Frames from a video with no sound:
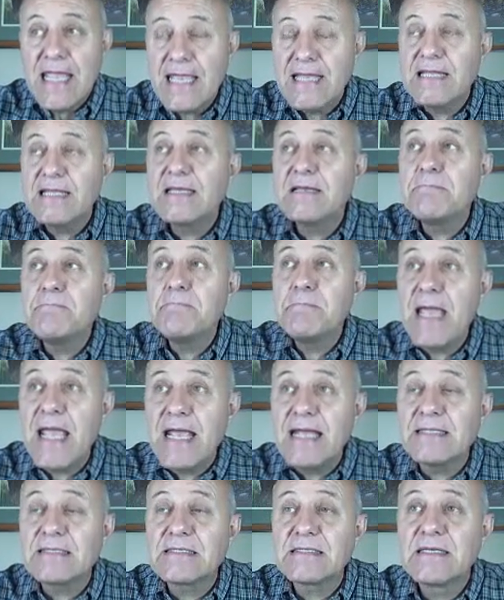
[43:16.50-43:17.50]
Eating
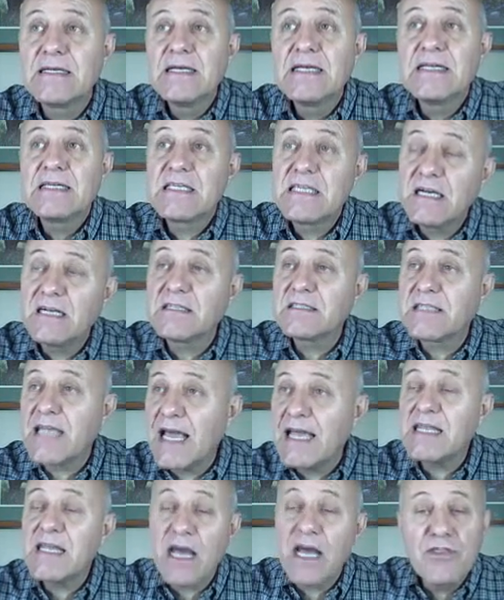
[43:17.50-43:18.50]
meat killed
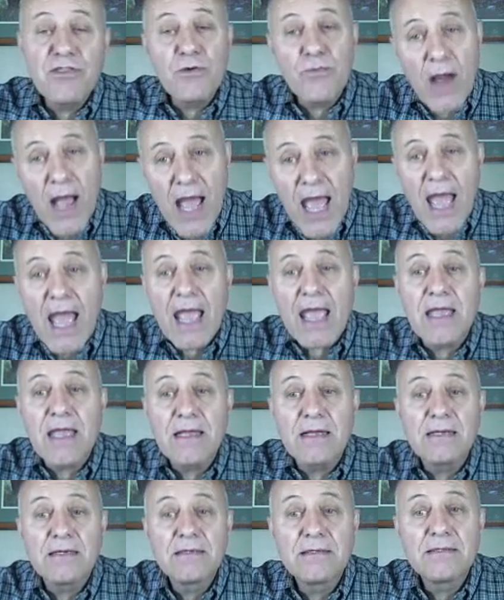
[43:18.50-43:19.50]
any other
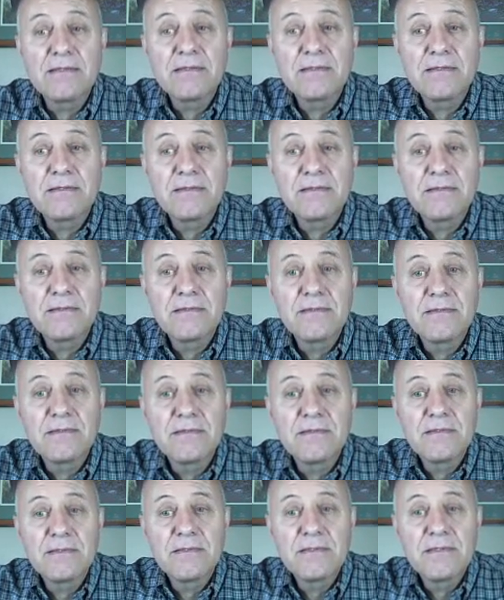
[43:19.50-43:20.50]
way.
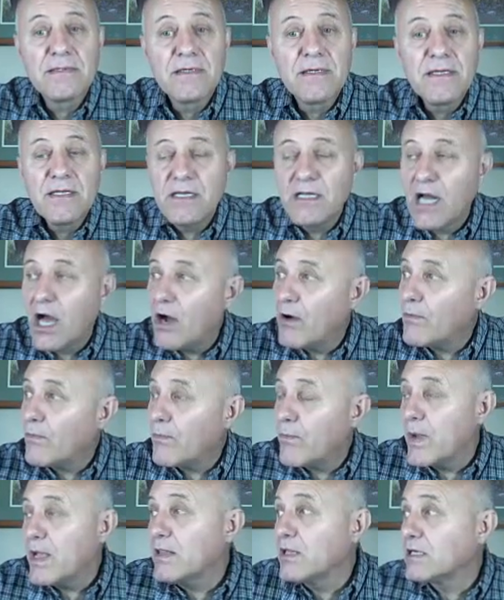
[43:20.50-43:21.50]
You
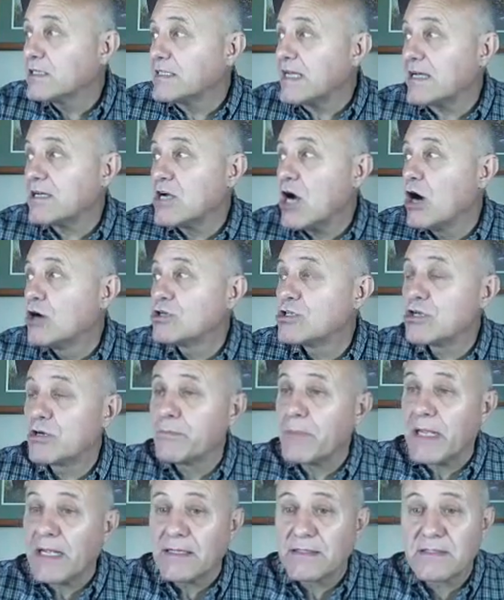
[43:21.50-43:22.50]
know, we looked at
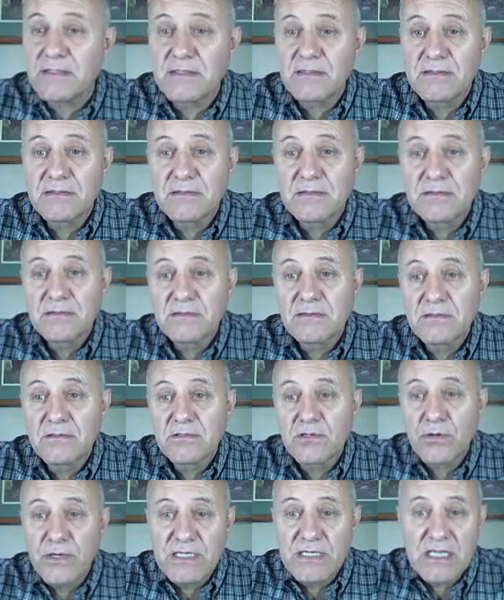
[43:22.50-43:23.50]
kosher meat,
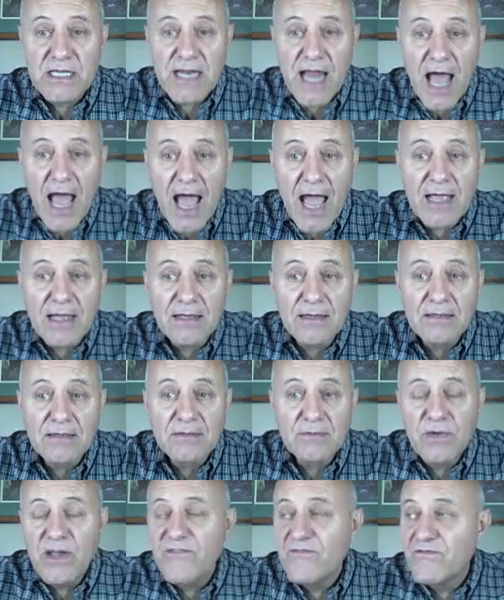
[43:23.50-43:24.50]
Chris and I.
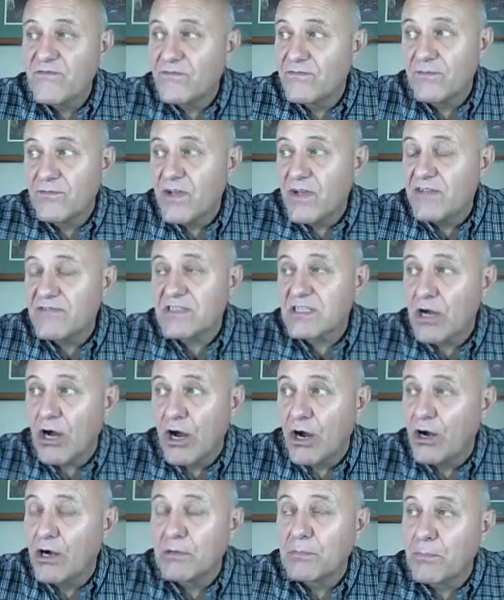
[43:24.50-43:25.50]
We've
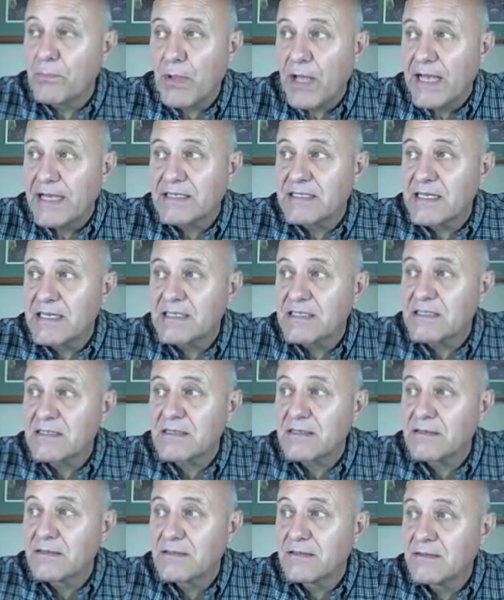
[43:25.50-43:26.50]
heard
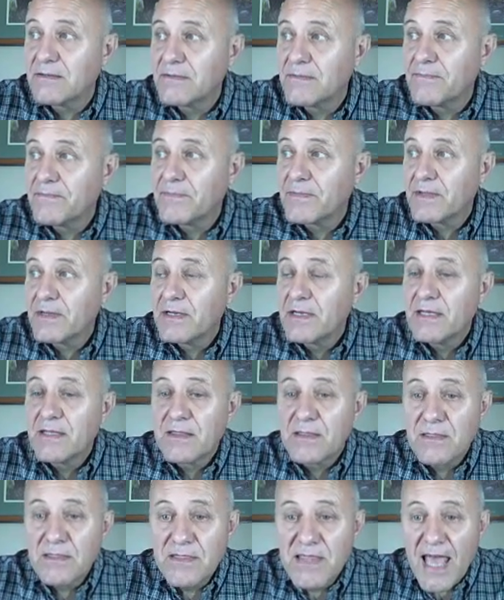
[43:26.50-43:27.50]
places.
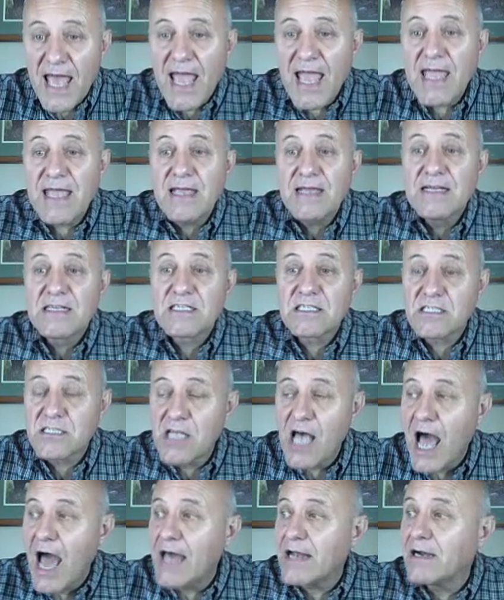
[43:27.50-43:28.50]
They
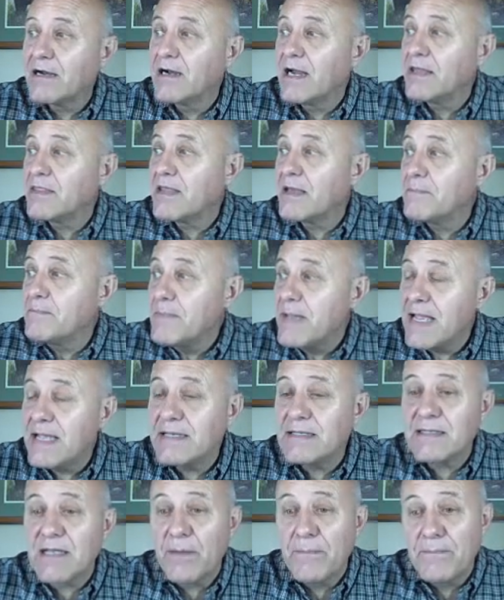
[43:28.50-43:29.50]
slaughter, and the
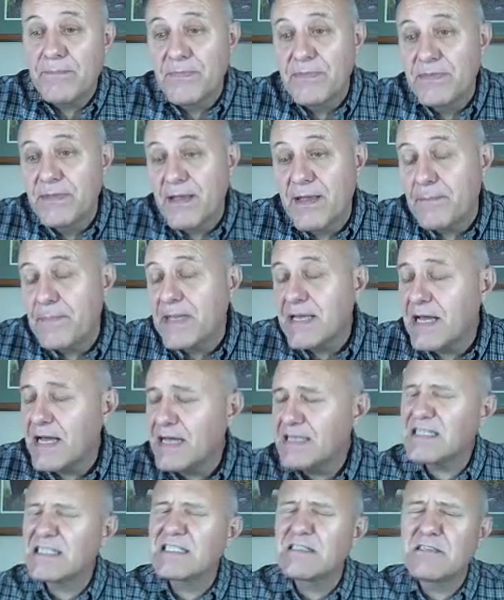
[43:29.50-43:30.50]
meat,
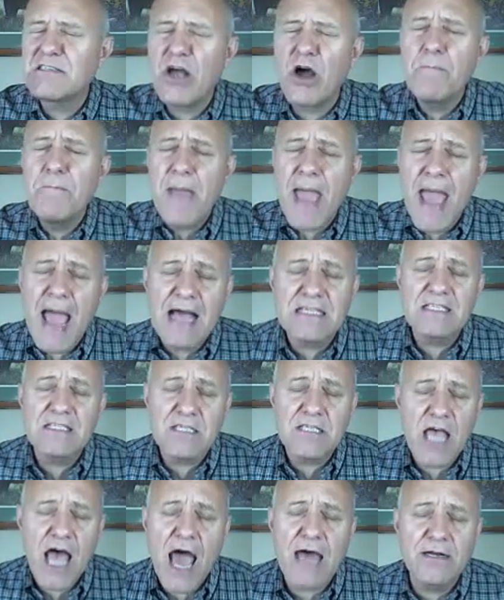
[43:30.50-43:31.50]
because it's so
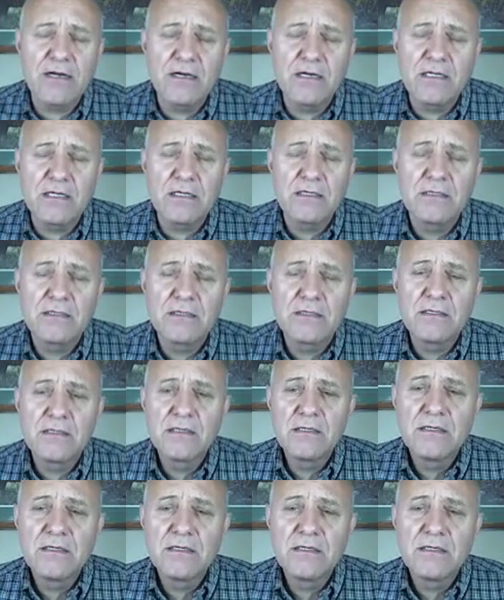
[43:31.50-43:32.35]
mass slaughtered,